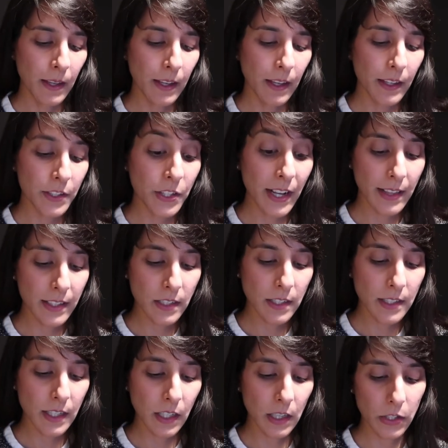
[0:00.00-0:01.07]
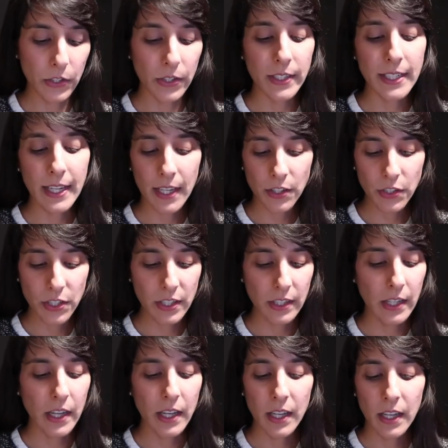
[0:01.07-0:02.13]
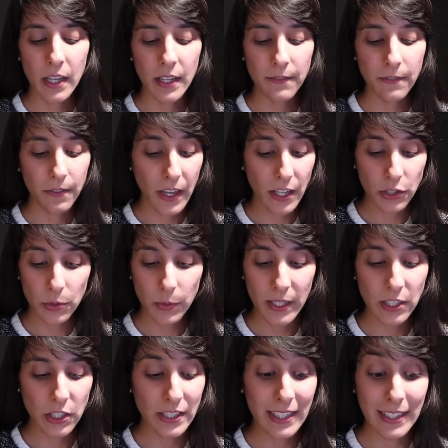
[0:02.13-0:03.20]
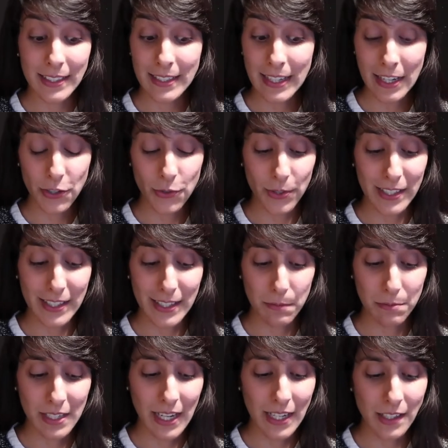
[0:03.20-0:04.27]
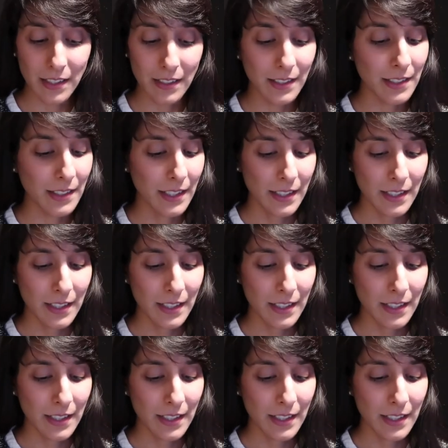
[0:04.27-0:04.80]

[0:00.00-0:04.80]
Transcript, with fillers: Uh, challenges include tension, infatuation, and dangerous temptations.